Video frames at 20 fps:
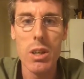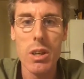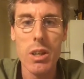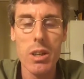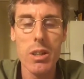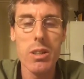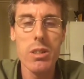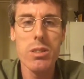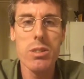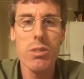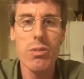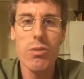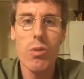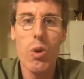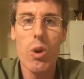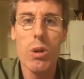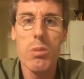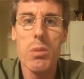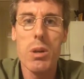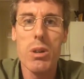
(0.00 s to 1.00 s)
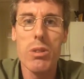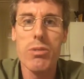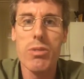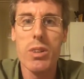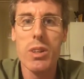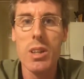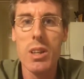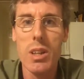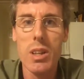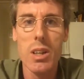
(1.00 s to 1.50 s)
It is a form of,
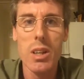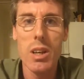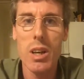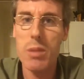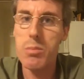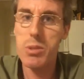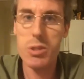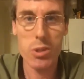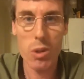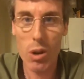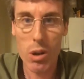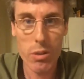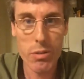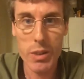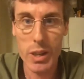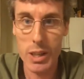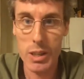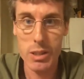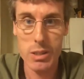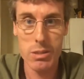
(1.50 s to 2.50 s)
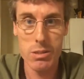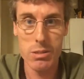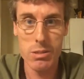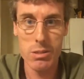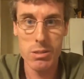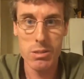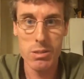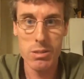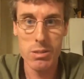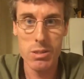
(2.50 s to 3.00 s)
I'm starving,
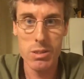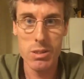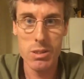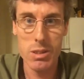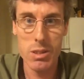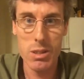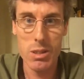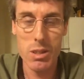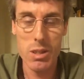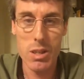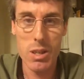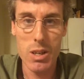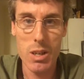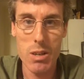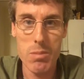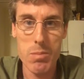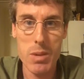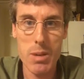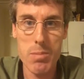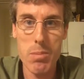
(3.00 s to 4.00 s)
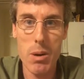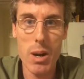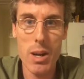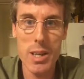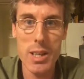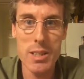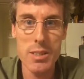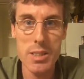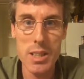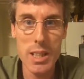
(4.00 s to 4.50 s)
and my
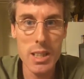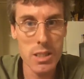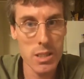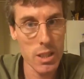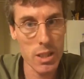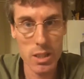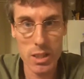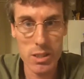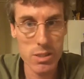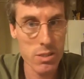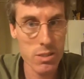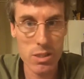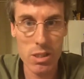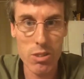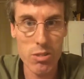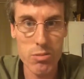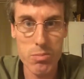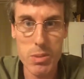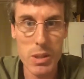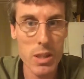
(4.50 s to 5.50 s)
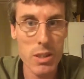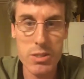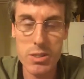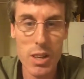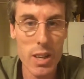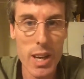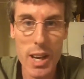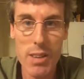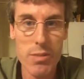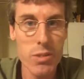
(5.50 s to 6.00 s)
body is eating itself because
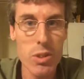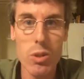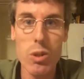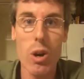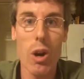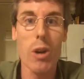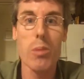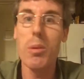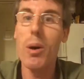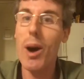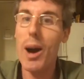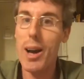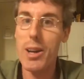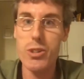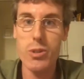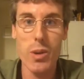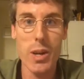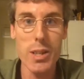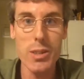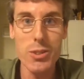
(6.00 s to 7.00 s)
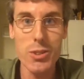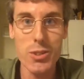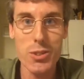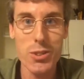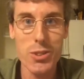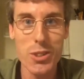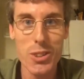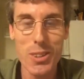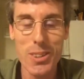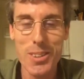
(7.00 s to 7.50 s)
I have no
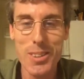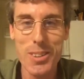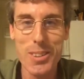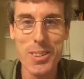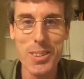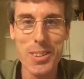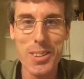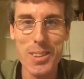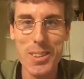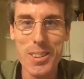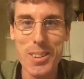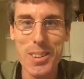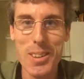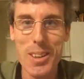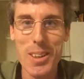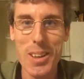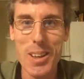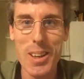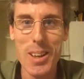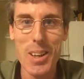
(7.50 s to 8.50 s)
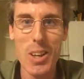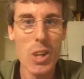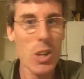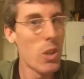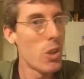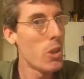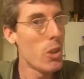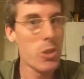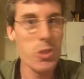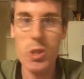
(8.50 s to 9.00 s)
carbohydrates.
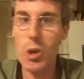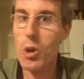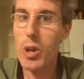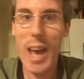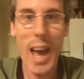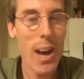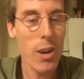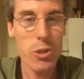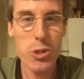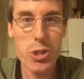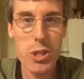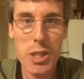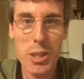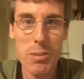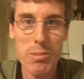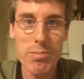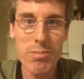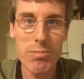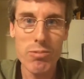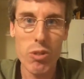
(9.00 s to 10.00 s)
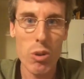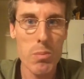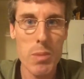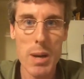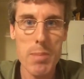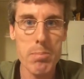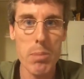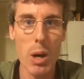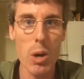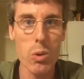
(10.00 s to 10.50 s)
There's no calcium for
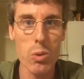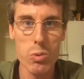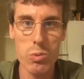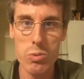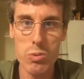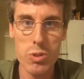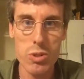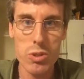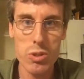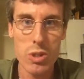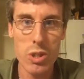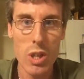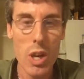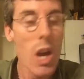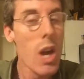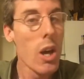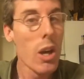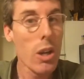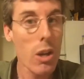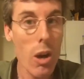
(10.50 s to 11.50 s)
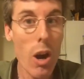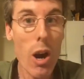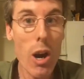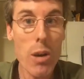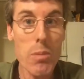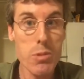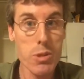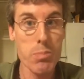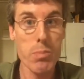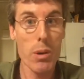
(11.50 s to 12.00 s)
my bones.
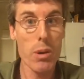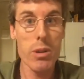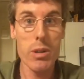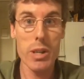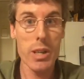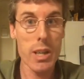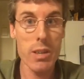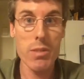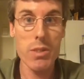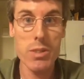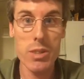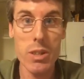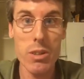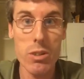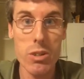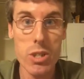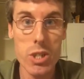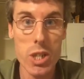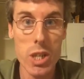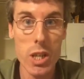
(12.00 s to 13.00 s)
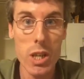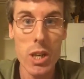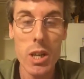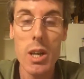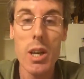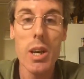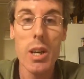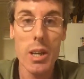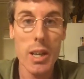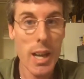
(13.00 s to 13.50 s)
Carbs burn and give us energy.
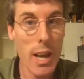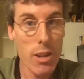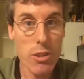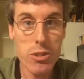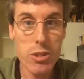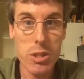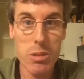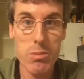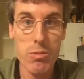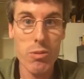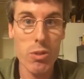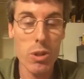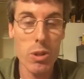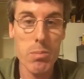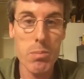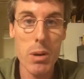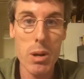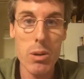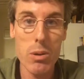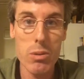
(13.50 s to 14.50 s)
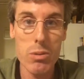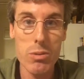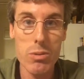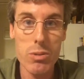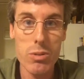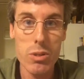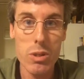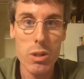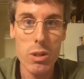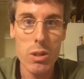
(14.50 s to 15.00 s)
Calcium for the
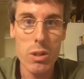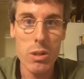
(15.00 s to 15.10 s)
bones.